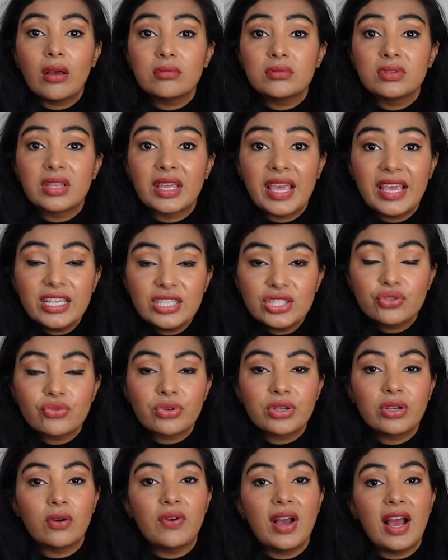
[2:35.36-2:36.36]
the
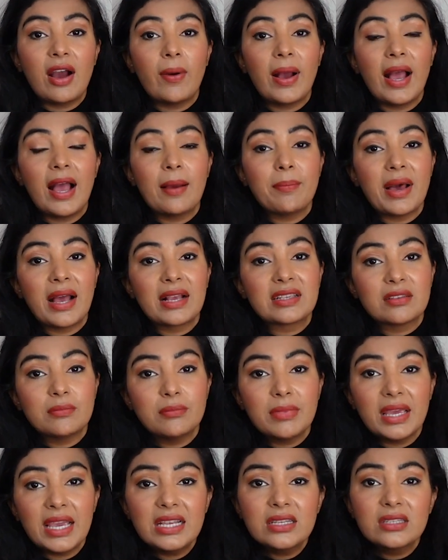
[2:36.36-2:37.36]
history of how handbags are
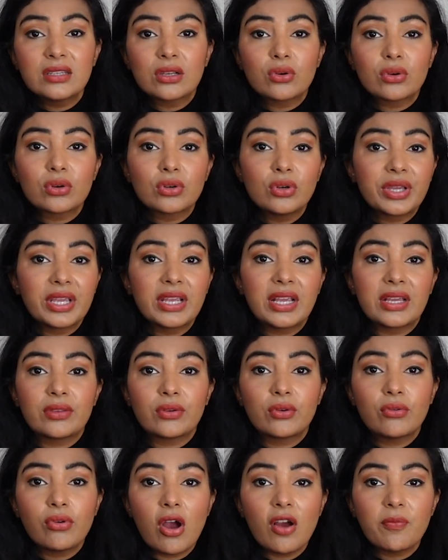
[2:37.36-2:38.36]
made, looking at the
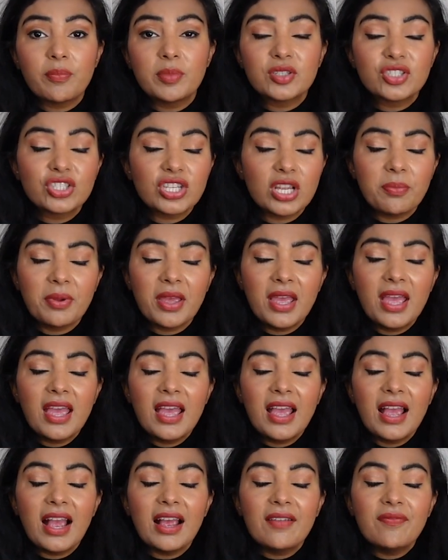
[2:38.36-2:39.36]
craftsmanship,
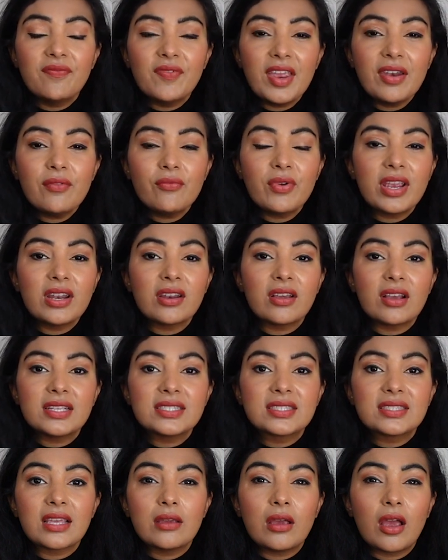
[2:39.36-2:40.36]
and then
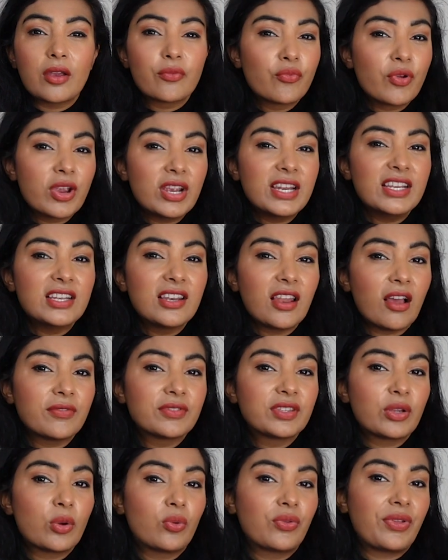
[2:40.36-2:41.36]
realized that I really
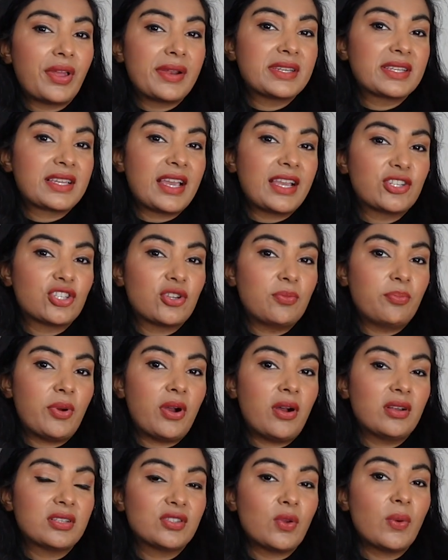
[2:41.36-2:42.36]
loved the authentication
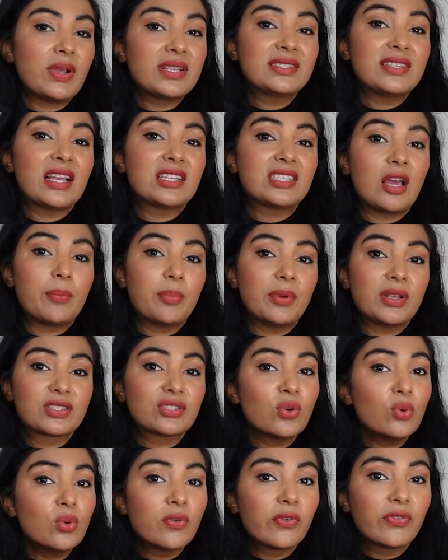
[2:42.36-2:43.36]
part. So I set up a
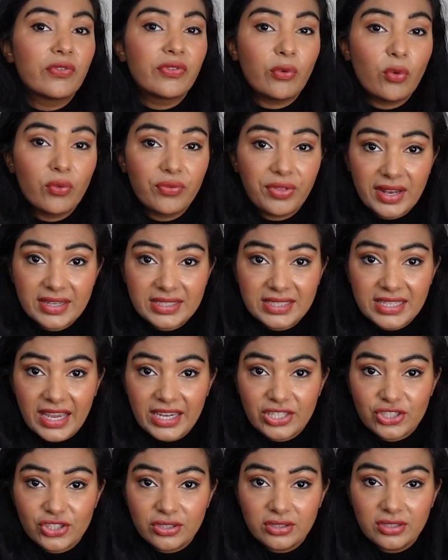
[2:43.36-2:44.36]
school of
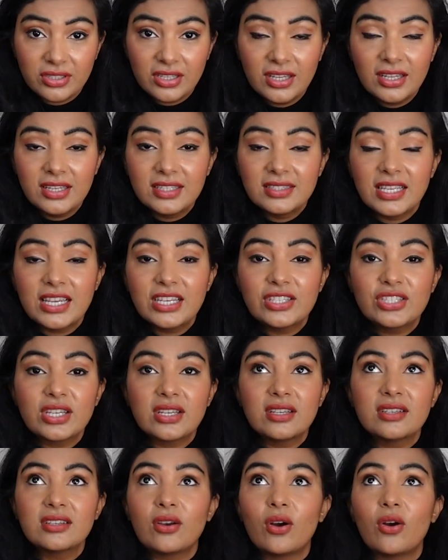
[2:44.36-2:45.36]
authentication,
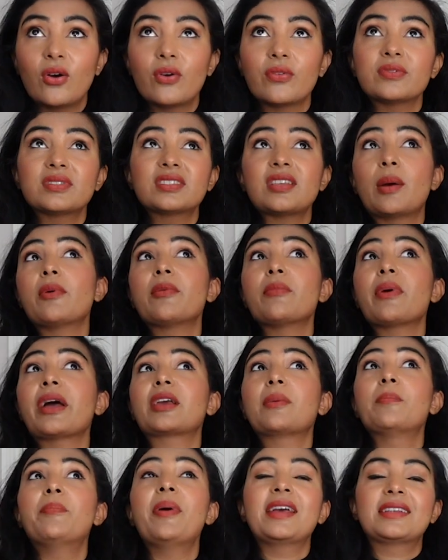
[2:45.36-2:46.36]
teaching of some of my
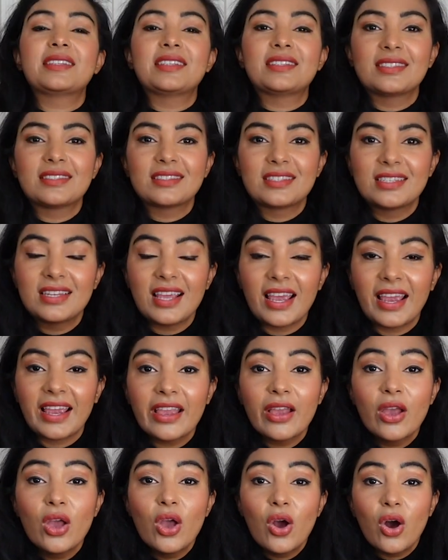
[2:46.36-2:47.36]
competitors
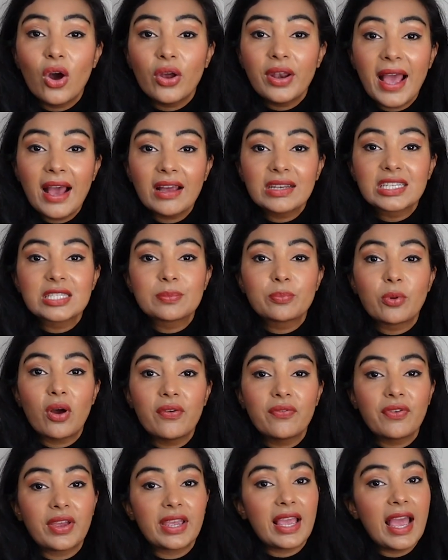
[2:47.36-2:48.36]
today on how to spot a
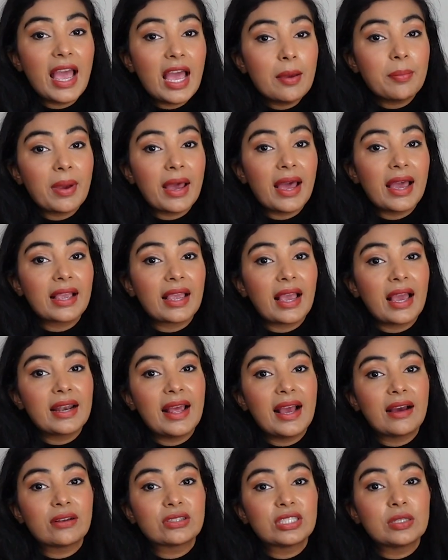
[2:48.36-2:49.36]
fake handbag and
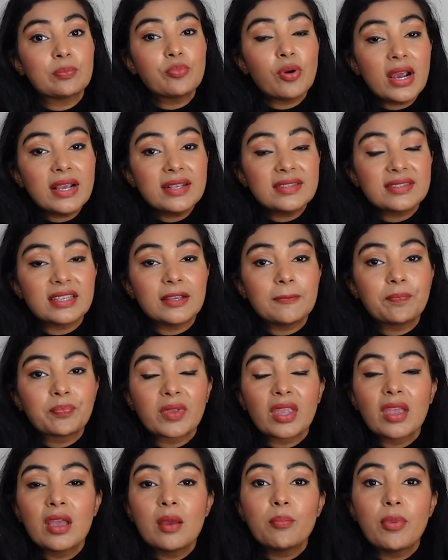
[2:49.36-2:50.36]
how to price it.
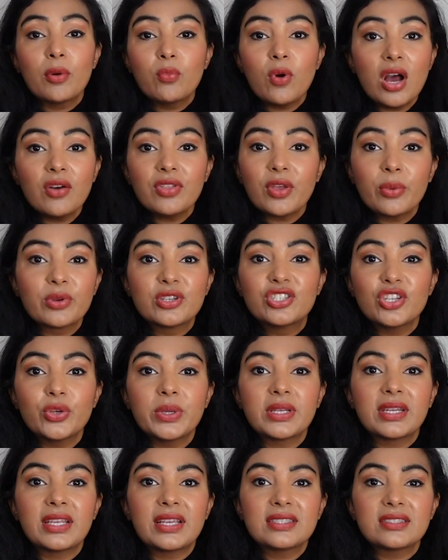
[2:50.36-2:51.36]
But while they were
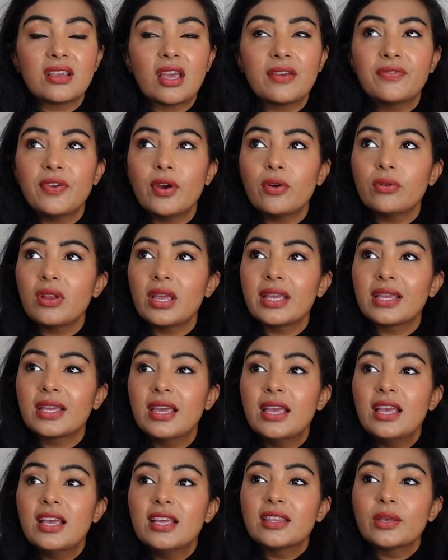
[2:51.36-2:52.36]
doing this, I felt like
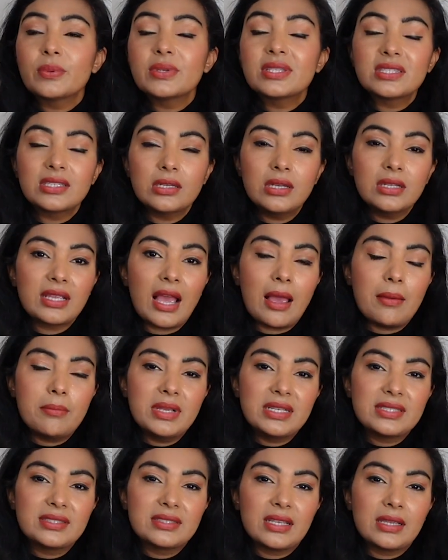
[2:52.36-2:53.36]
there was still a gap
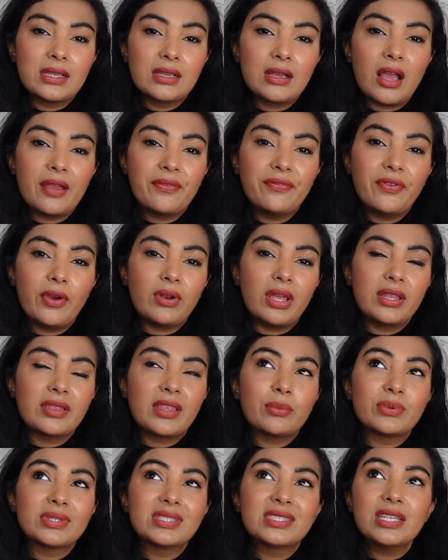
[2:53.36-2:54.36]
missing. I felt like
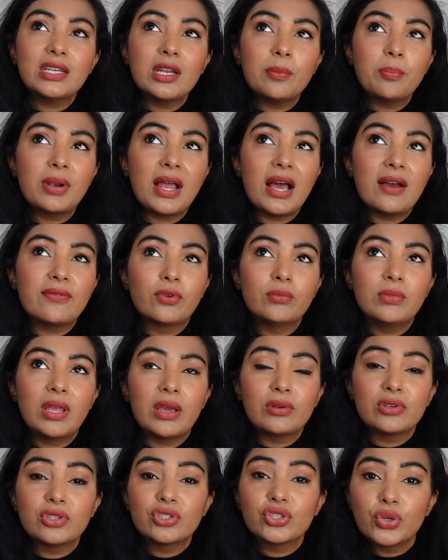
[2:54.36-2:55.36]
there was still a platform
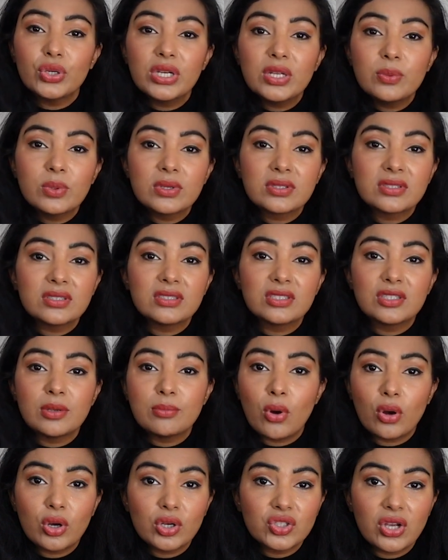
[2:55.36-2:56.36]
that truly wasn't
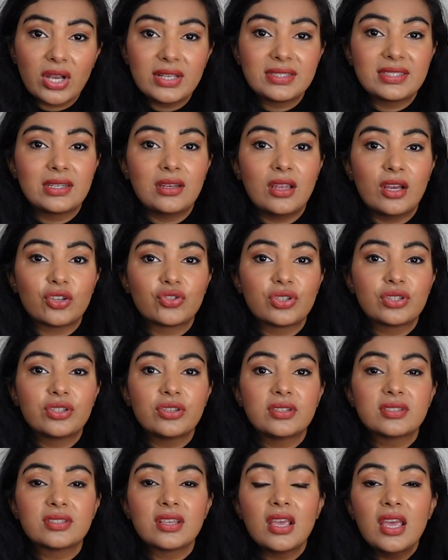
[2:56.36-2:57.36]
democratizing luxury
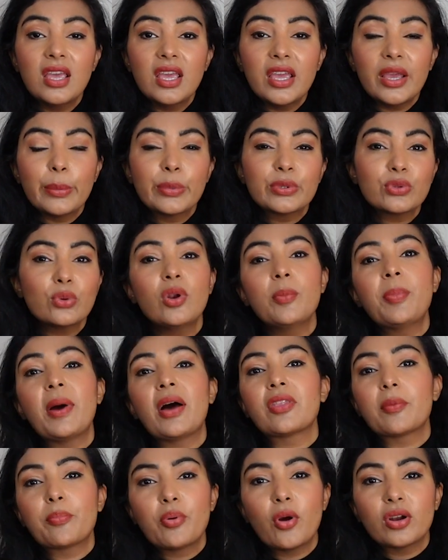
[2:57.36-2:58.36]
goods. It was all
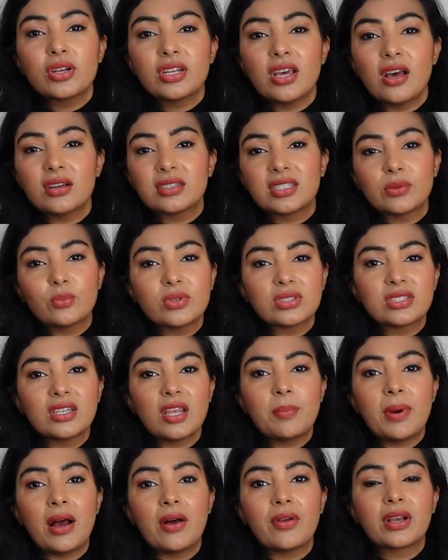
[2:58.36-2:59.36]
about the product. It wasn't
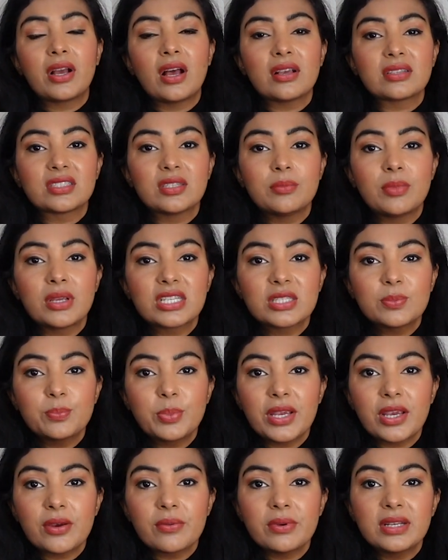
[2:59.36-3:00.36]
about the customer
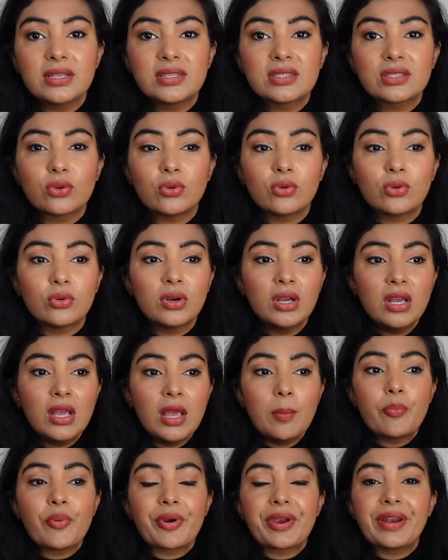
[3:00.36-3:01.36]
experience or
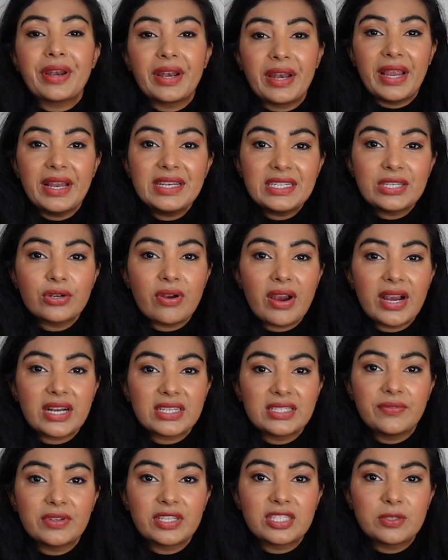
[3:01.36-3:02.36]
bringing
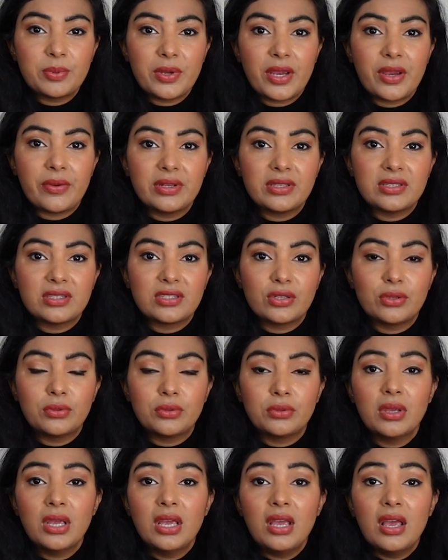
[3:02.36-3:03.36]
interactive experience
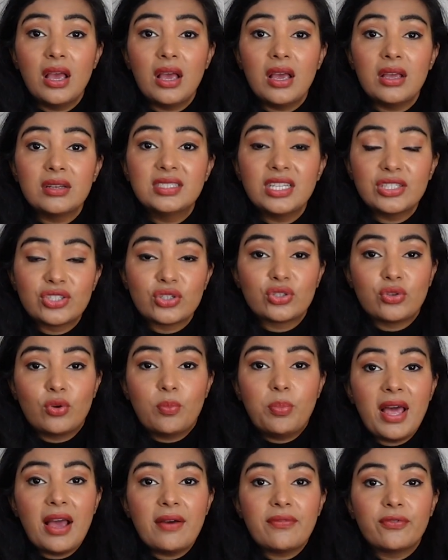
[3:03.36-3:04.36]
to a digital
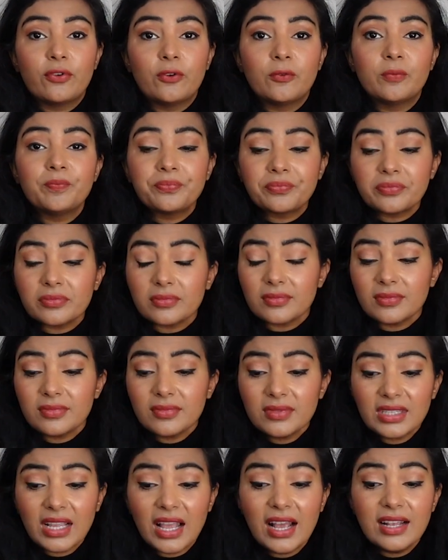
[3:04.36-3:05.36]
platform.
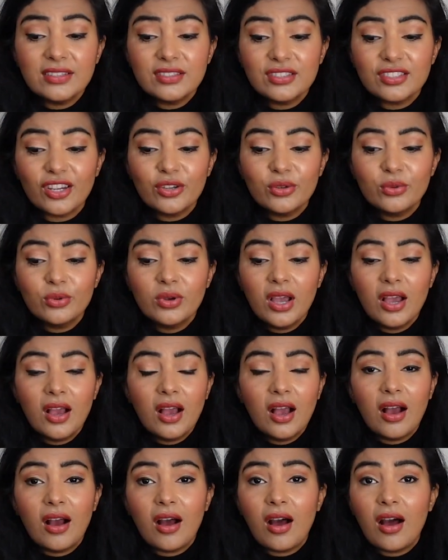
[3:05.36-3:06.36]
And so
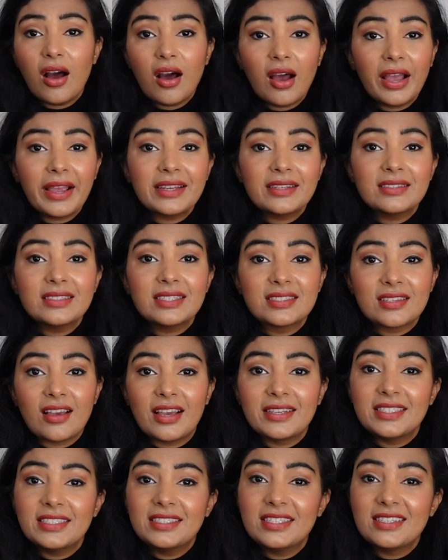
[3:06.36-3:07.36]
I
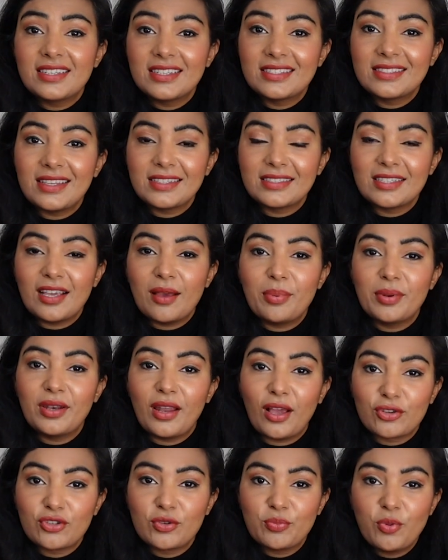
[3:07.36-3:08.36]
decided to set up
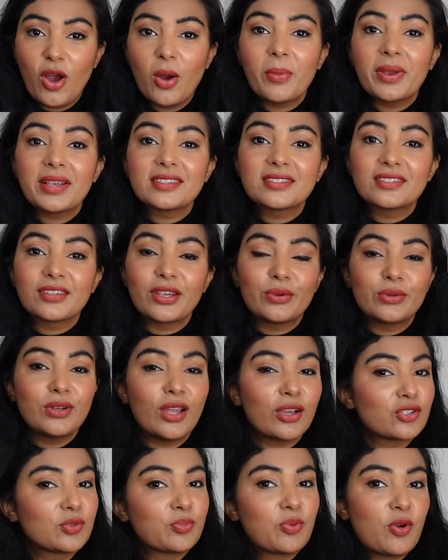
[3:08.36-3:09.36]
Luxury Promise. So
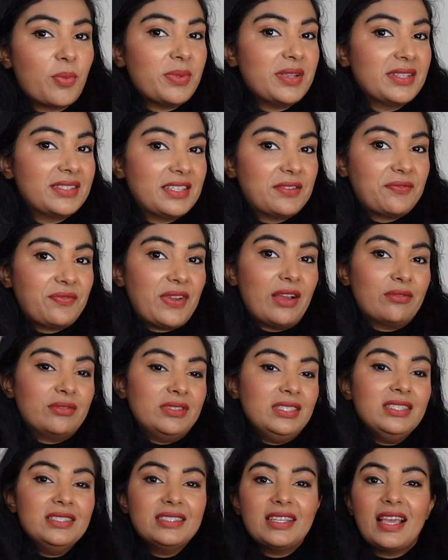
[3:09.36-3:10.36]
Luxury Promise is
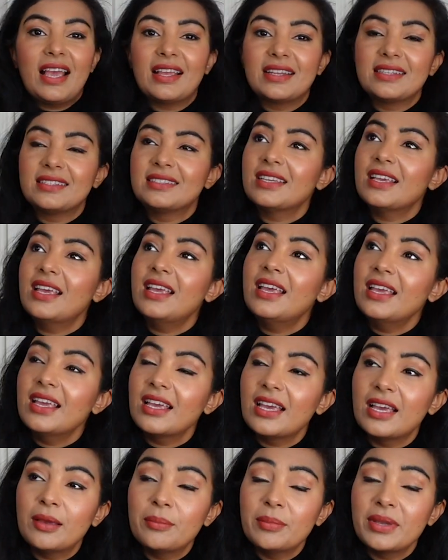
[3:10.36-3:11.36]
founded
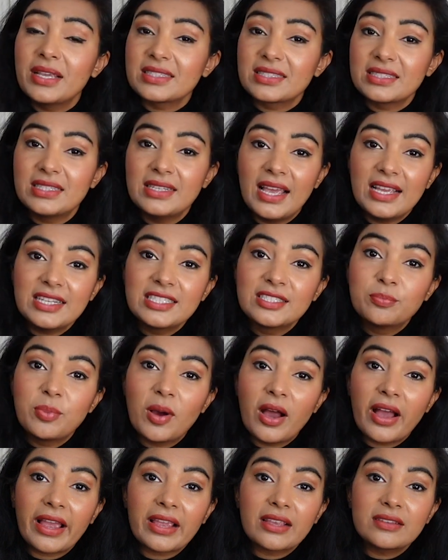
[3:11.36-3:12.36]
and it's led
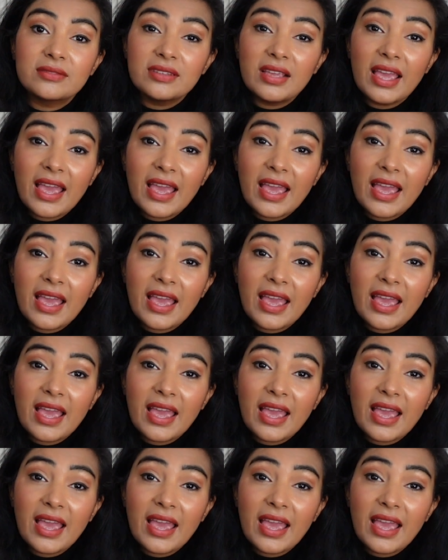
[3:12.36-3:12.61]
by